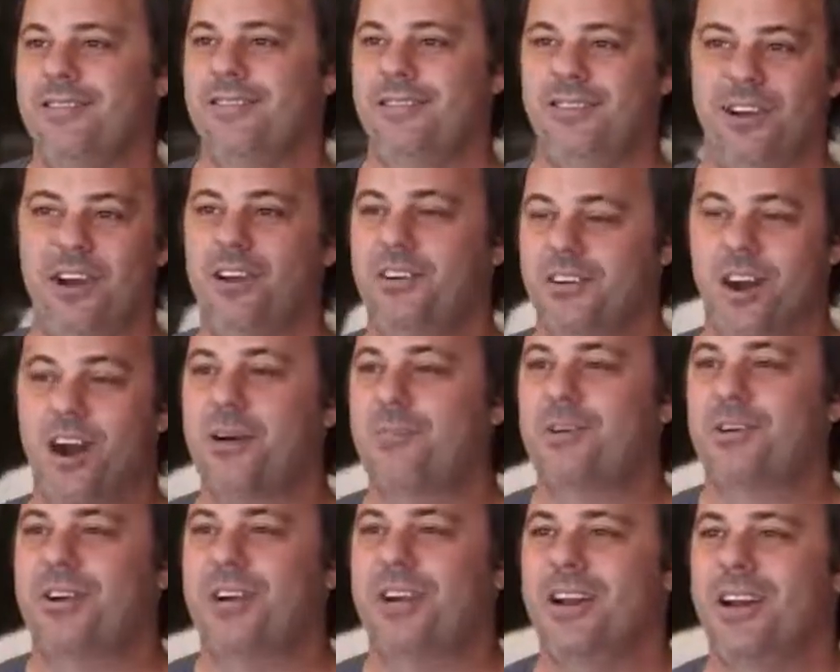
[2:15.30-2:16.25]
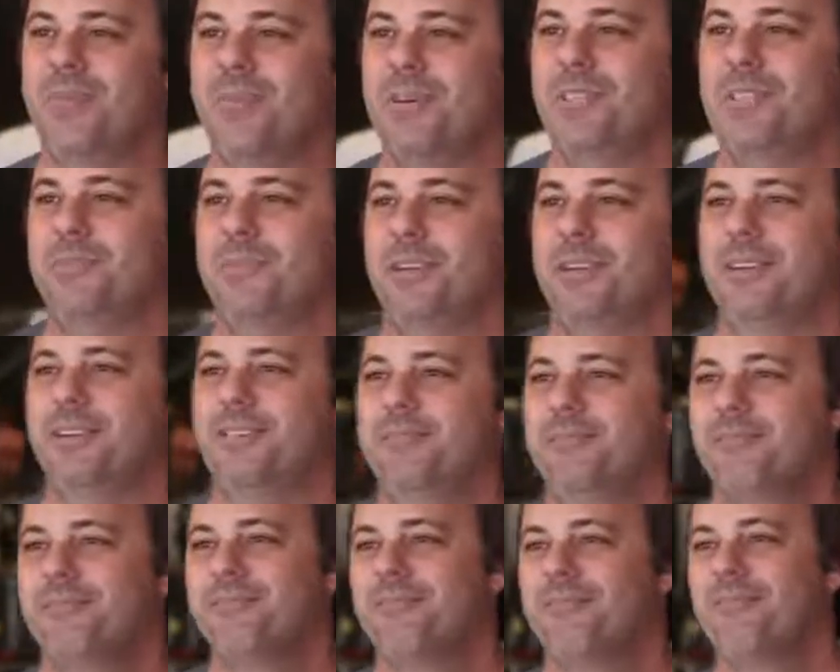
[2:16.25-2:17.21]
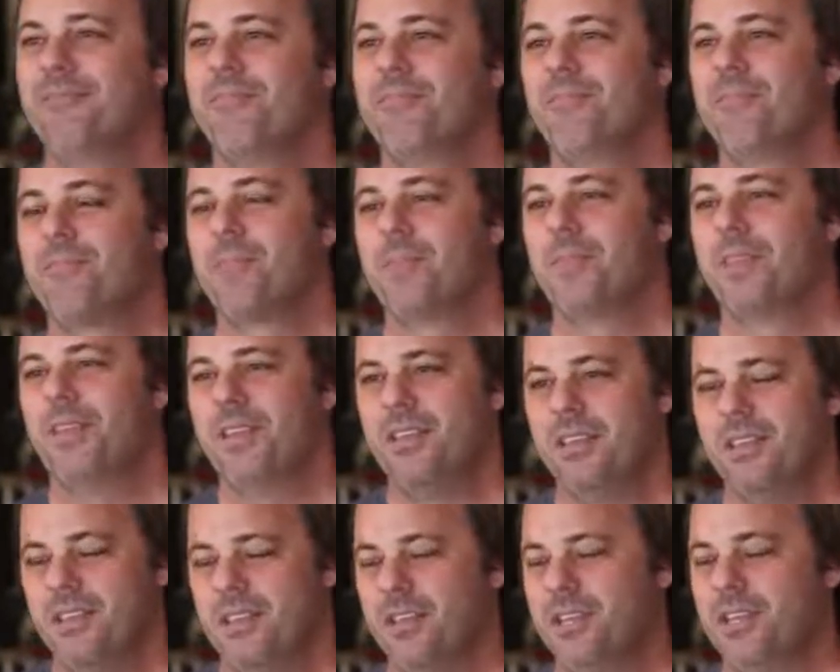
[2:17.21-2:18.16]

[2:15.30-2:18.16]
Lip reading: Arbitrary numbers, but you